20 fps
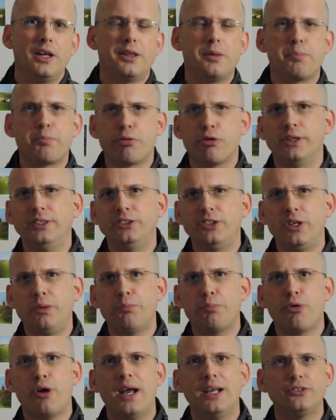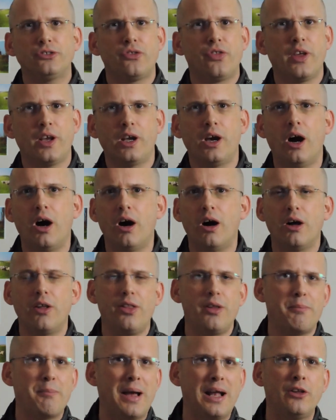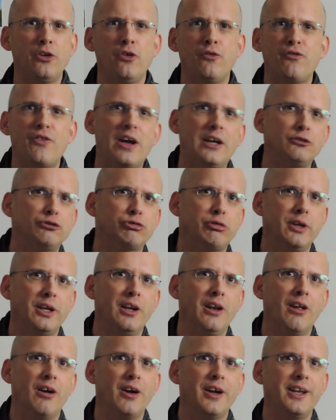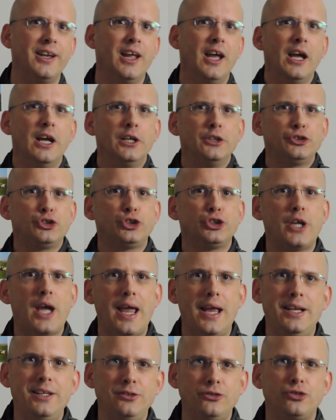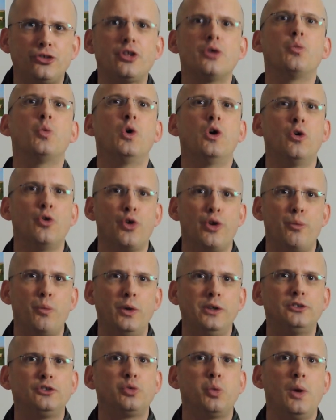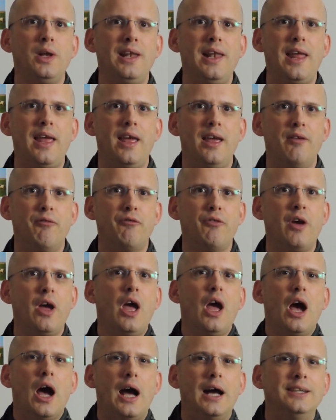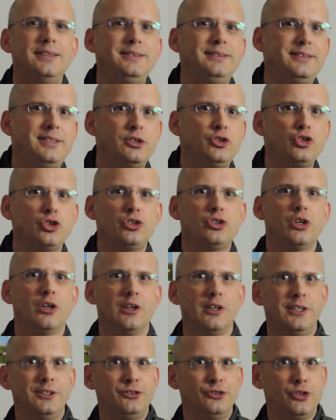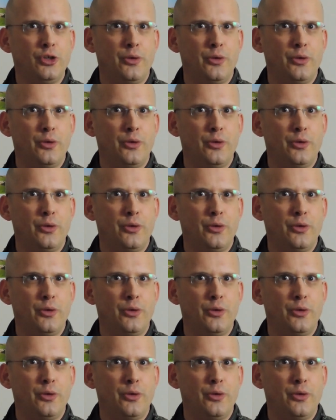The printing press, the car, the manufacturing line changed the world in which we live, and digital is